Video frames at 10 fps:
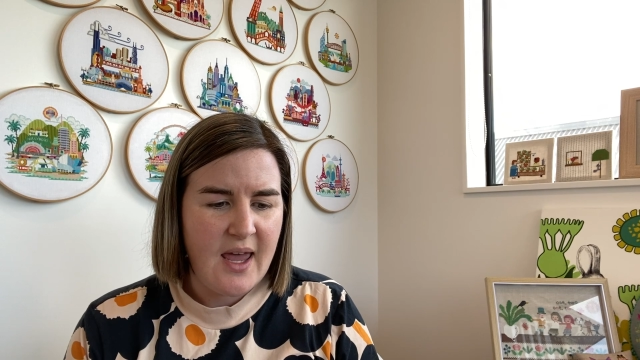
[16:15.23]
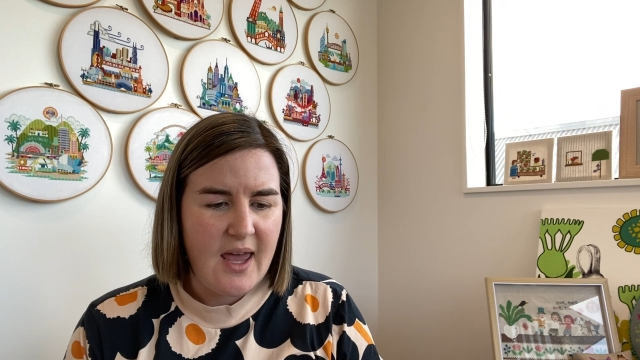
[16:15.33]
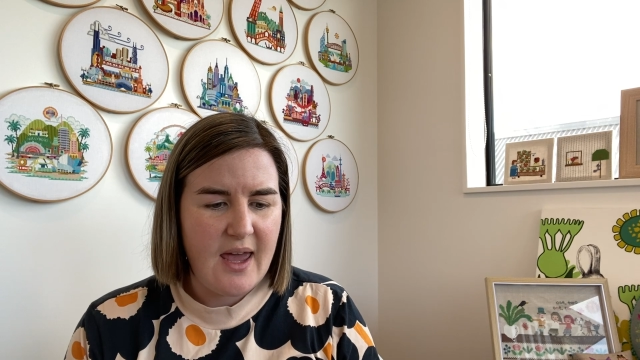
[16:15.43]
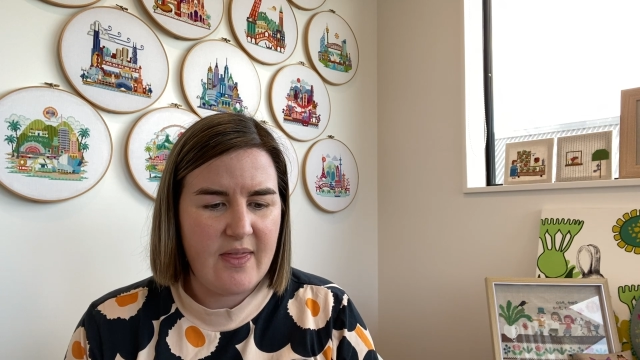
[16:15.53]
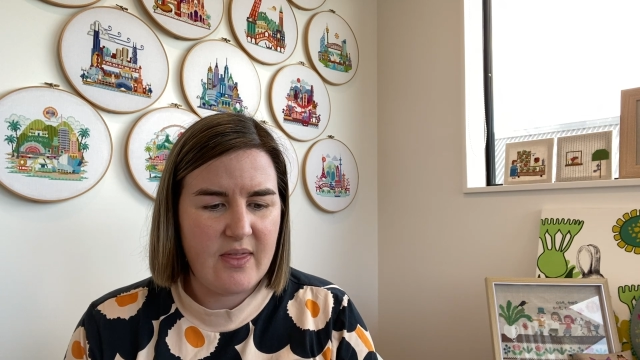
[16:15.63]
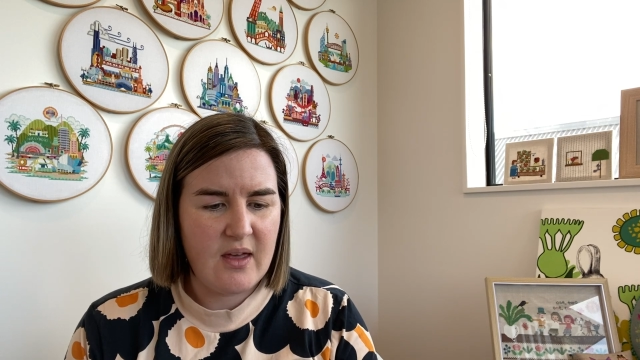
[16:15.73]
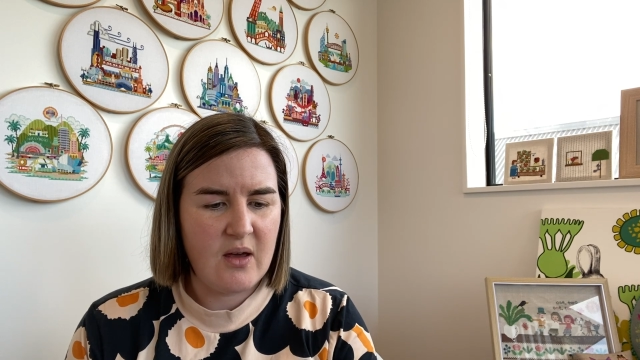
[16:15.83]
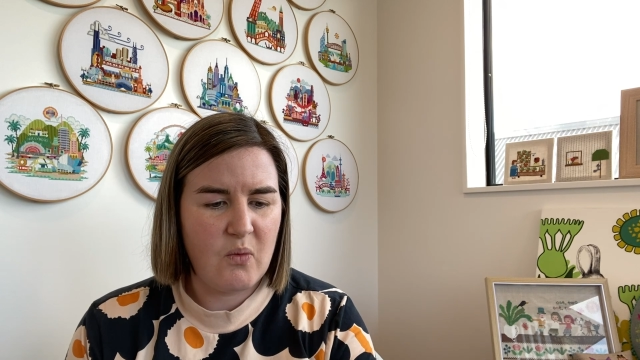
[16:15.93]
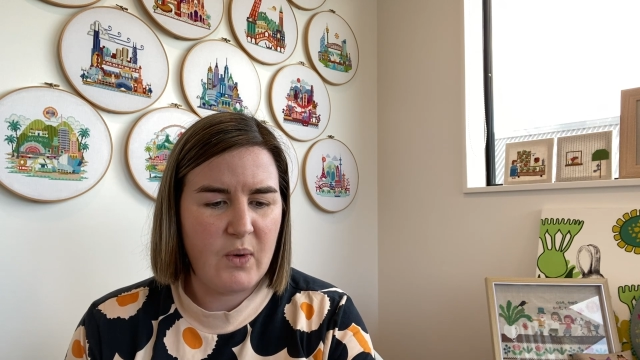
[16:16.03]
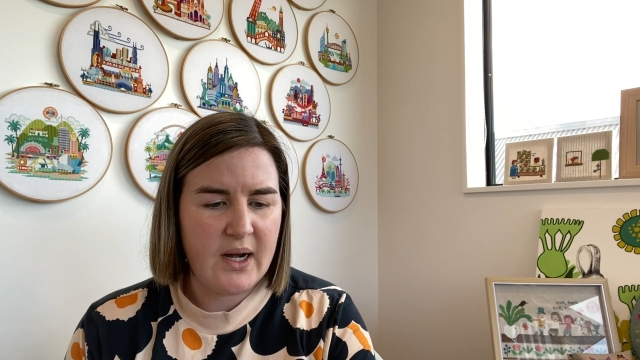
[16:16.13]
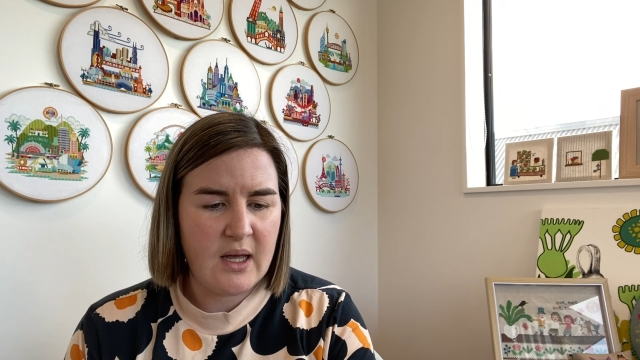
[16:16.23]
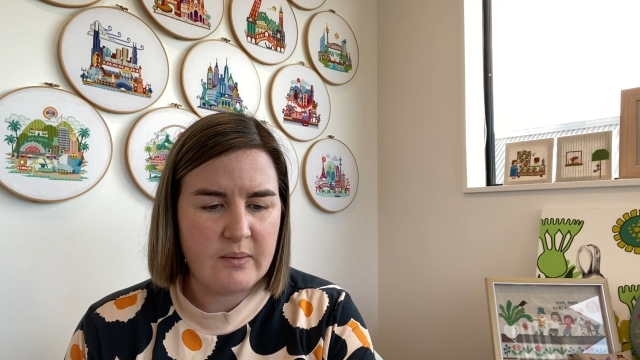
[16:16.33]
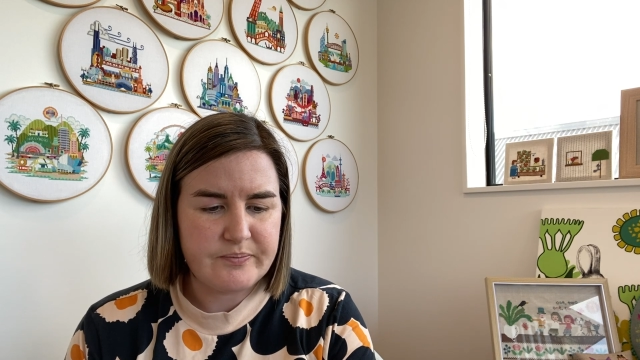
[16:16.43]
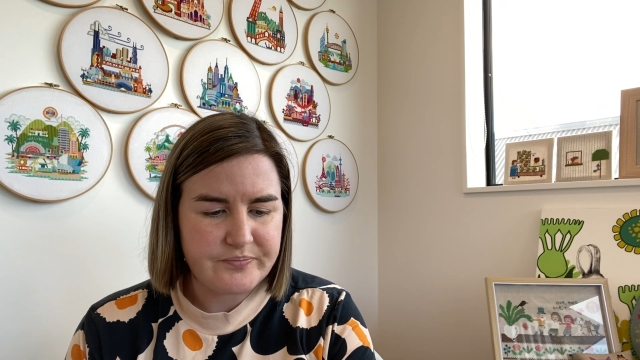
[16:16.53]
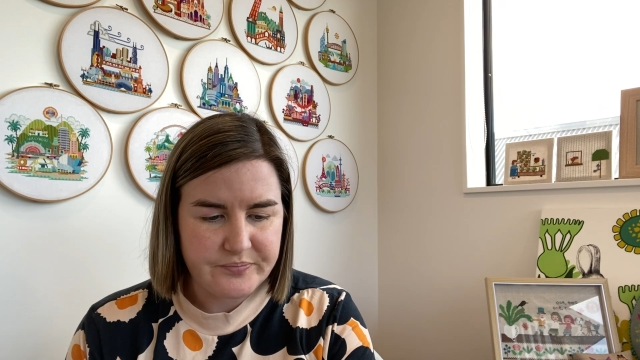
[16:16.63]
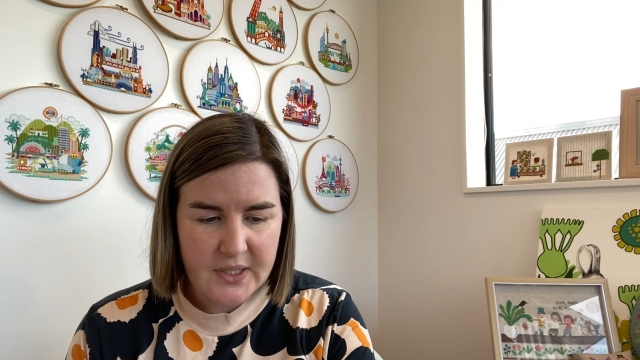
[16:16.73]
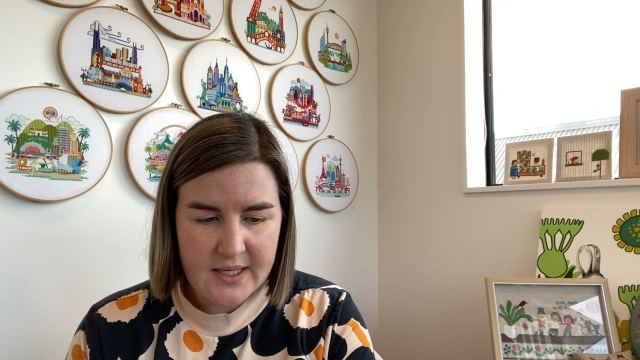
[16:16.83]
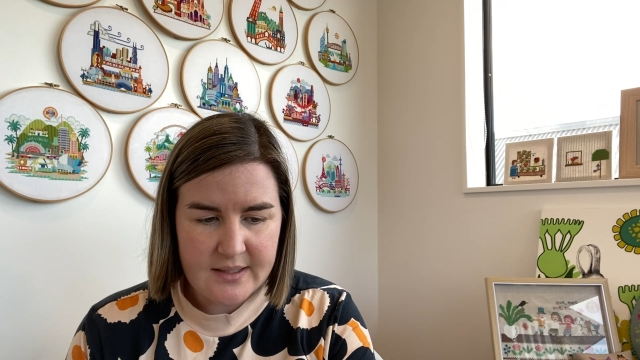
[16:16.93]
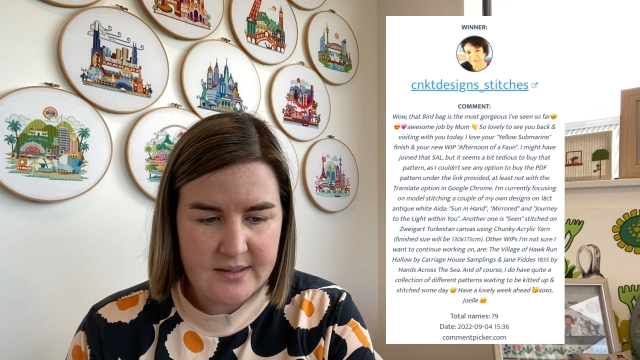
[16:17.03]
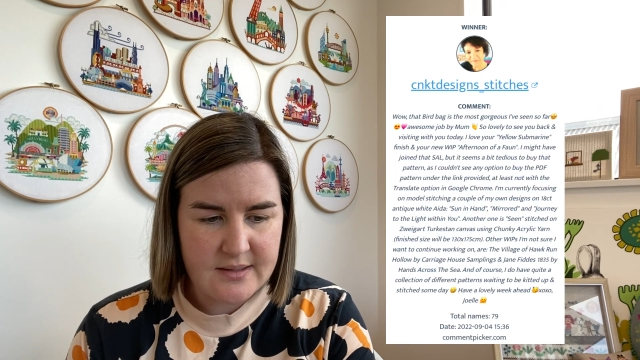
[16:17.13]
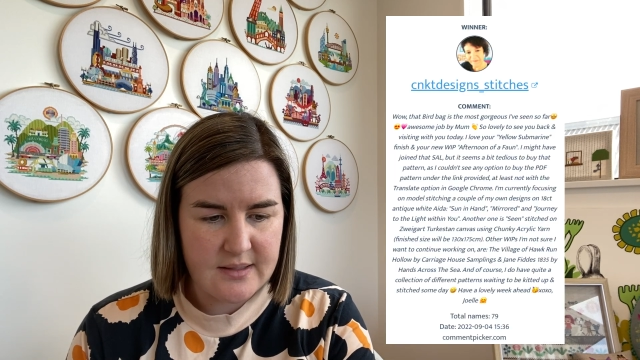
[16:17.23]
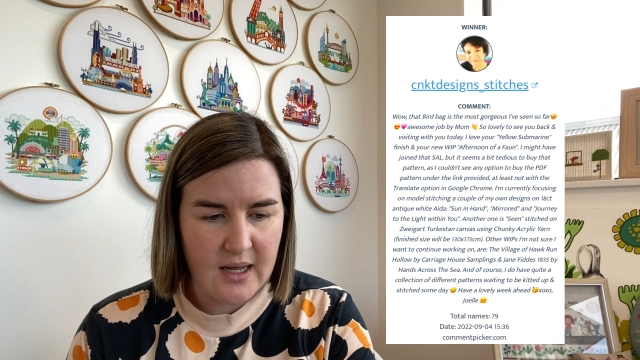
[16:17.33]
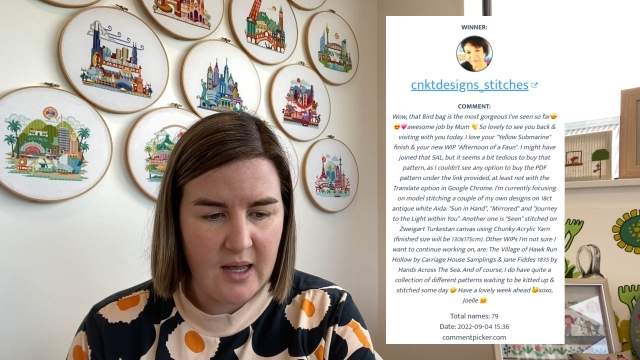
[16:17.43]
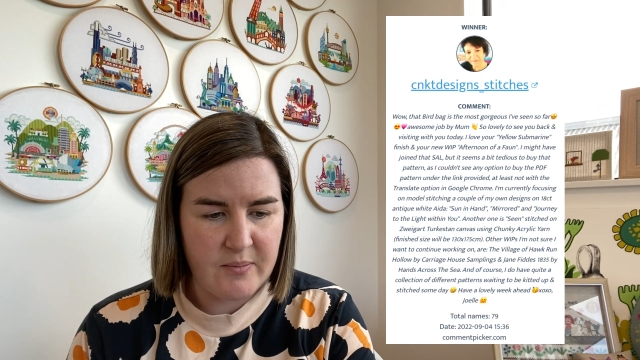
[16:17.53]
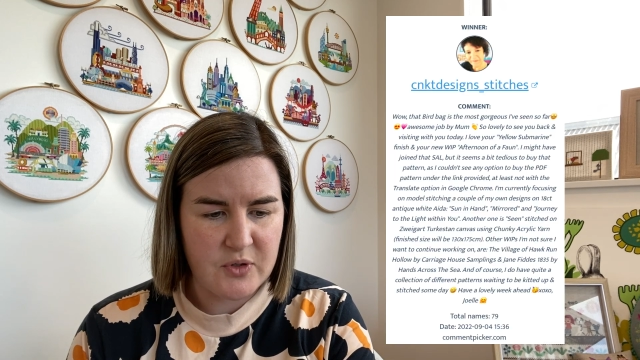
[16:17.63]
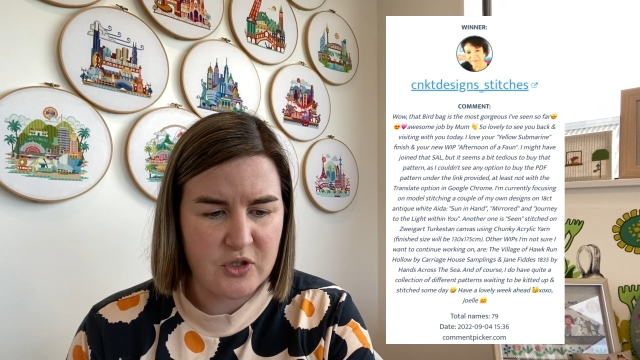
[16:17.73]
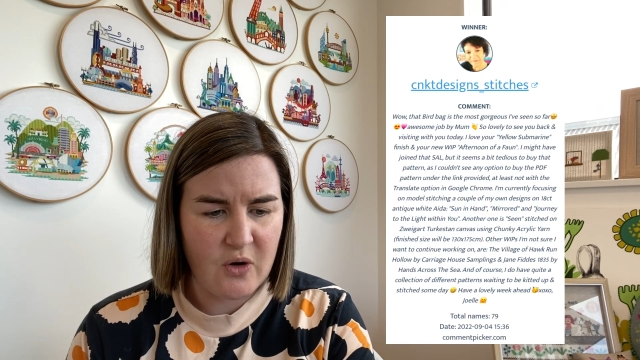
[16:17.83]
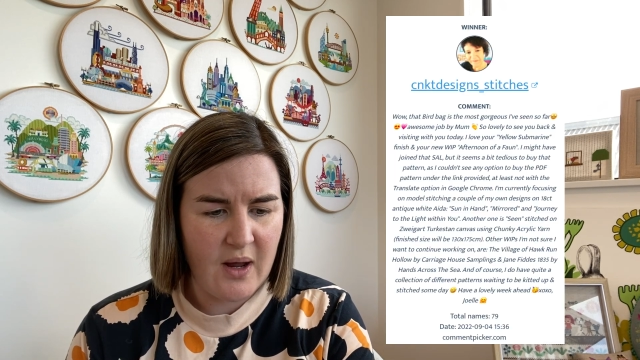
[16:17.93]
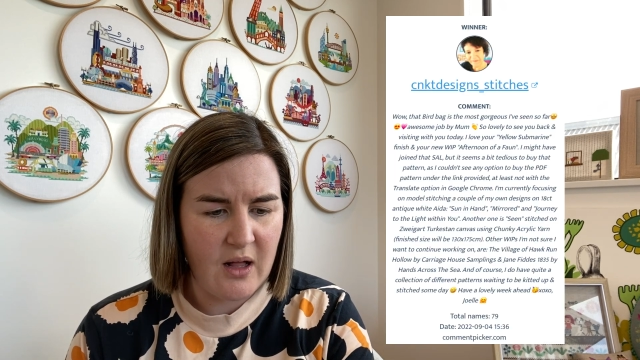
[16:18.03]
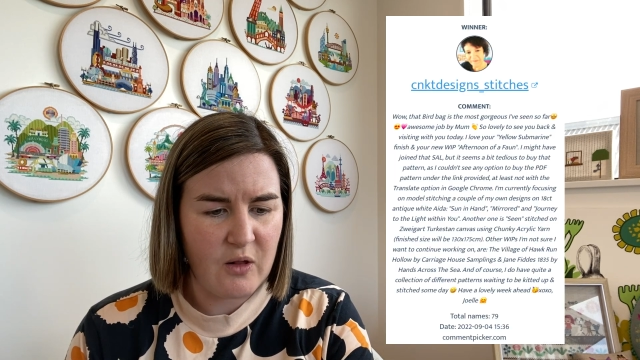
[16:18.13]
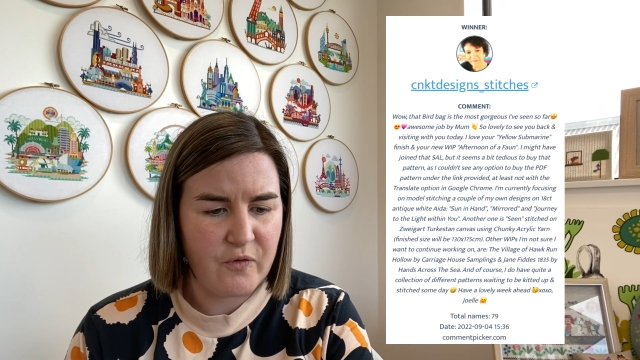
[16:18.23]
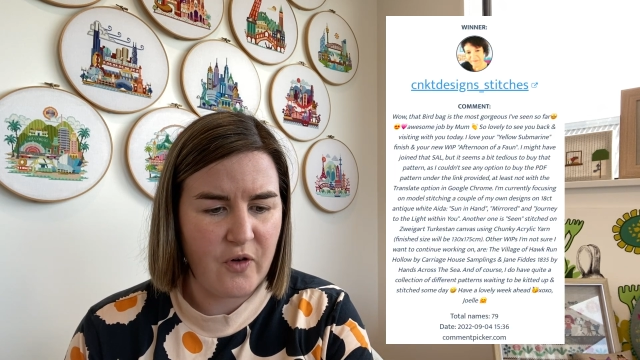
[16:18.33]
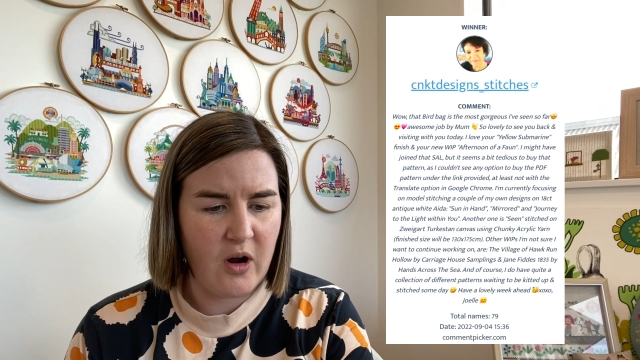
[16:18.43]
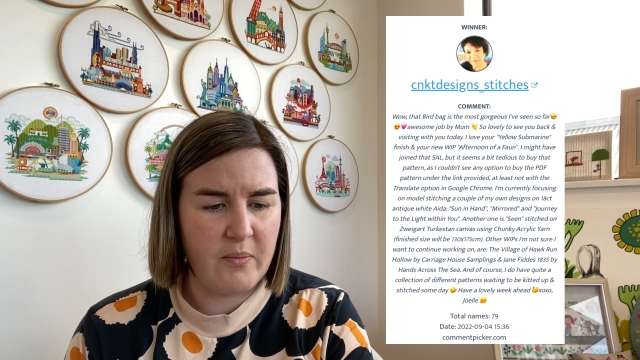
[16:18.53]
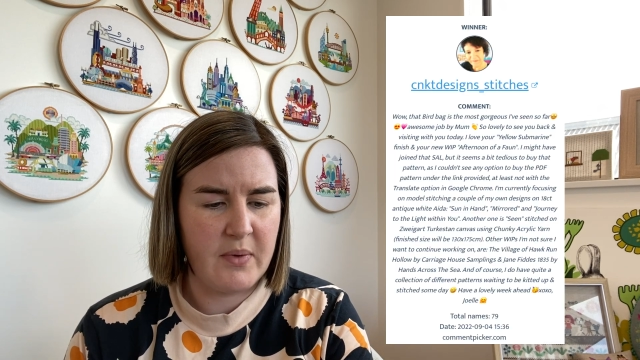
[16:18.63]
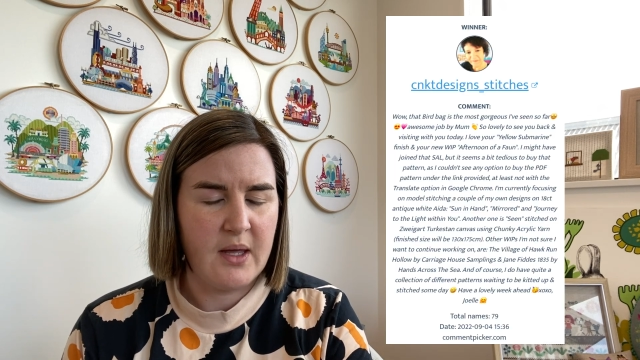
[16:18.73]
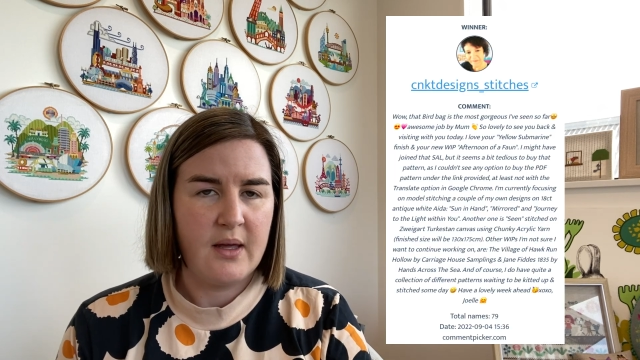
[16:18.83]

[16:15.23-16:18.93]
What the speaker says: And the winner is Joelle from